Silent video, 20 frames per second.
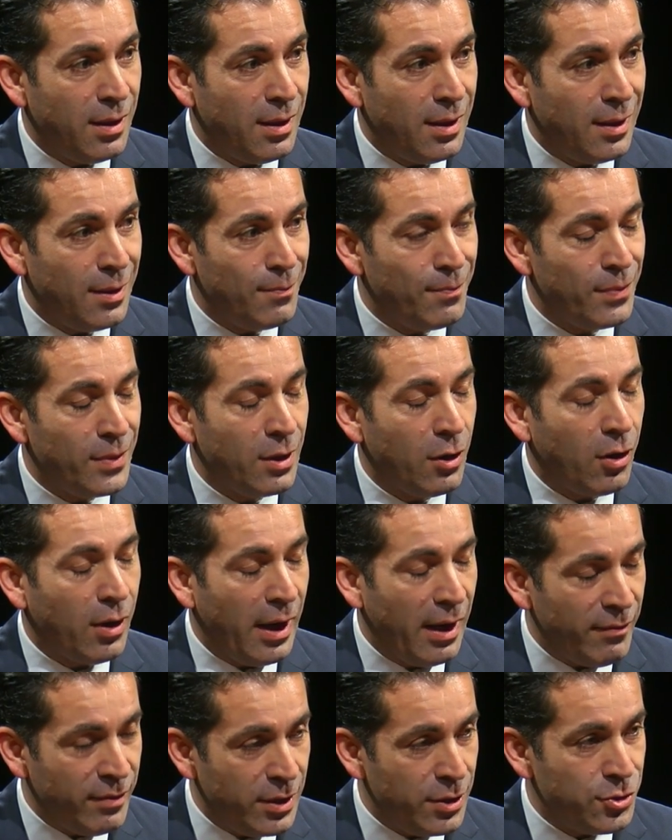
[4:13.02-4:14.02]
are
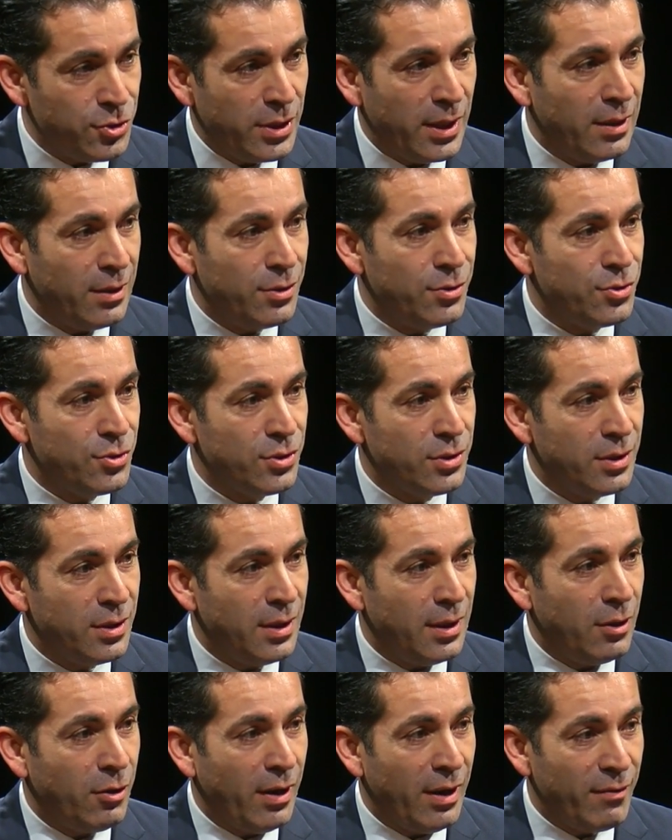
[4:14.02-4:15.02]
having a challenge,
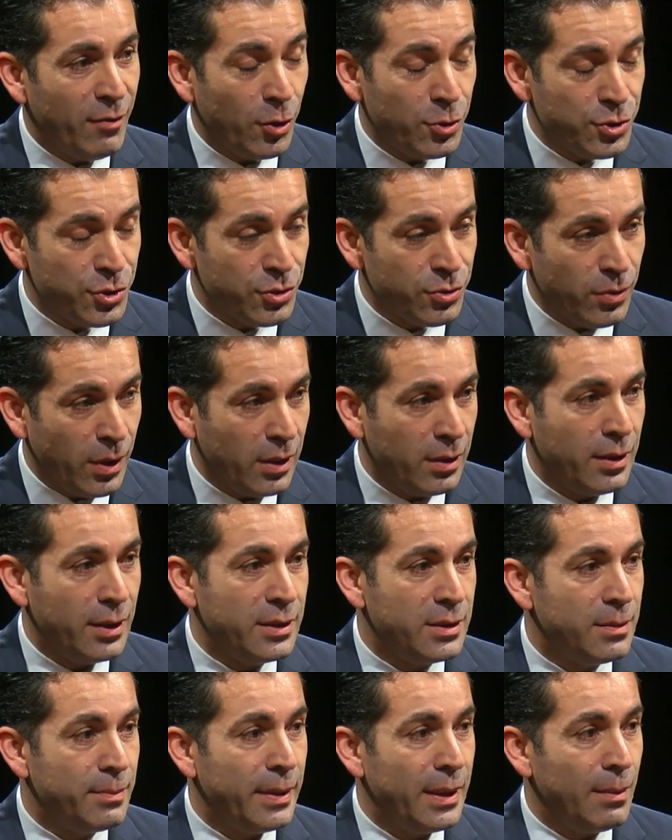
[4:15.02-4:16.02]
are
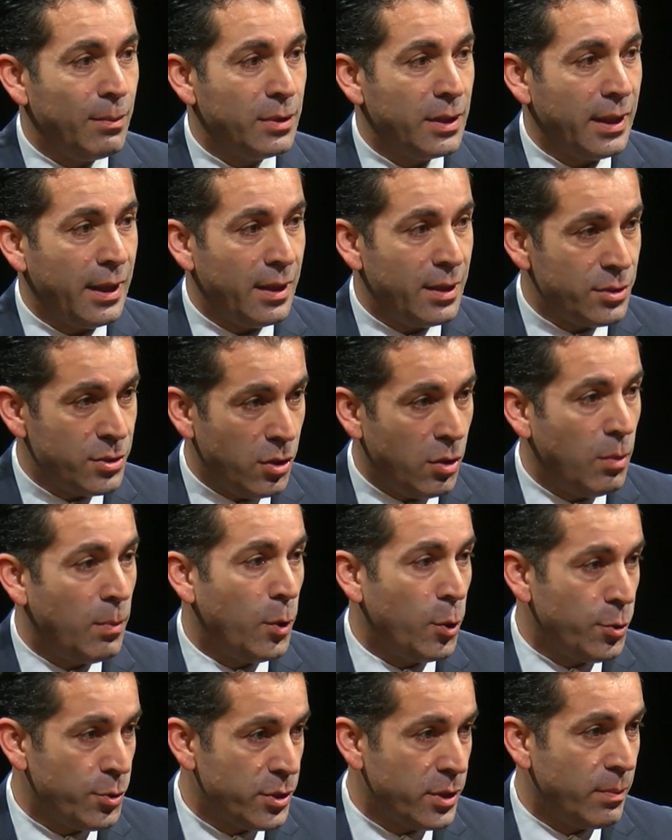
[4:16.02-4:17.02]
struggling to be able to get into home
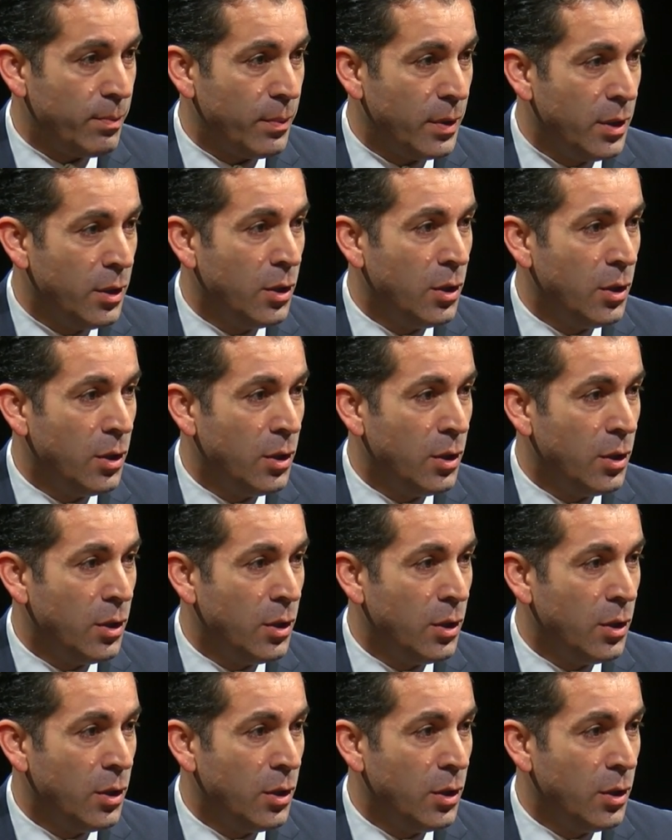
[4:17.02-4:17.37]
ownership